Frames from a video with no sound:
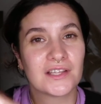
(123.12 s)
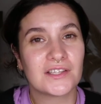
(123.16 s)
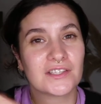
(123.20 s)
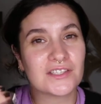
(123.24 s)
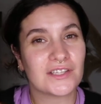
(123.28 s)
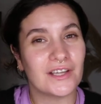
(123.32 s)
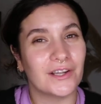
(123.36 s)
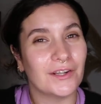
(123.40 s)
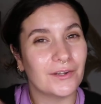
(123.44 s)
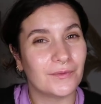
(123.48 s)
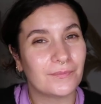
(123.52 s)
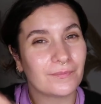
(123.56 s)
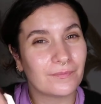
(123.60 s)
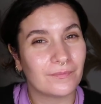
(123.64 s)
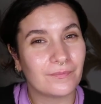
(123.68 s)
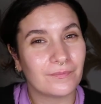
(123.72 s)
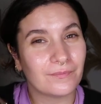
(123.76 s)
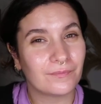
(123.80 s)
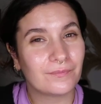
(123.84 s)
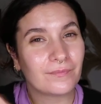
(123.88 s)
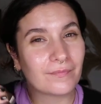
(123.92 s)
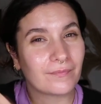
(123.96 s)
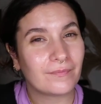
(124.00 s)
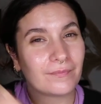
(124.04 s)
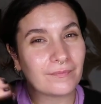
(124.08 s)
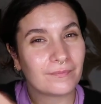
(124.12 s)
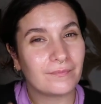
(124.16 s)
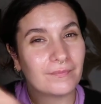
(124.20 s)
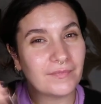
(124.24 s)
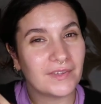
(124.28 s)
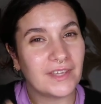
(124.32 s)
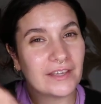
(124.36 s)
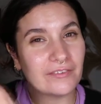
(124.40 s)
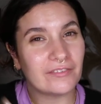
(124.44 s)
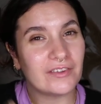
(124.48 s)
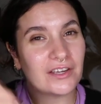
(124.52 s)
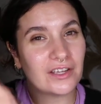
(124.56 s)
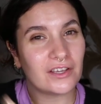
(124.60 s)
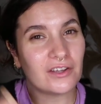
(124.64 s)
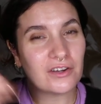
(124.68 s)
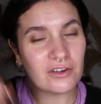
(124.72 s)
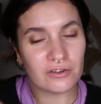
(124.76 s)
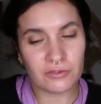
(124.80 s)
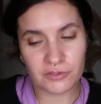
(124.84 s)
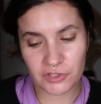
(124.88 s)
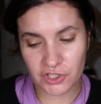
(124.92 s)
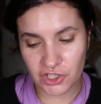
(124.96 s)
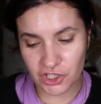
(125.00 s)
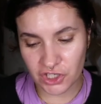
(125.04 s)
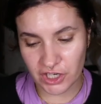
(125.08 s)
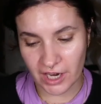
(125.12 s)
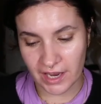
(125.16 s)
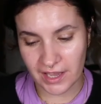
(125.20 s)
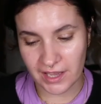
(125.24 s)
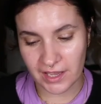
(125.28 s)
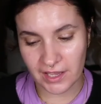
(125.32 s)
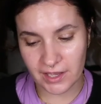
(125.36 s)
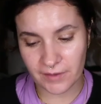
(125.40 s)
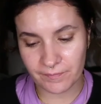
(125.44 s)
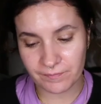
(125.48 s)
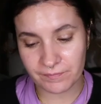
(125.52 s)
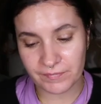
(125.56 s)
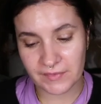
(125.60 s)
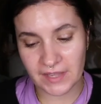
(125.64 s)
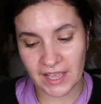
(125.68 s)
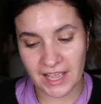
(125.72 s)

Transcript: So give it a good old shake.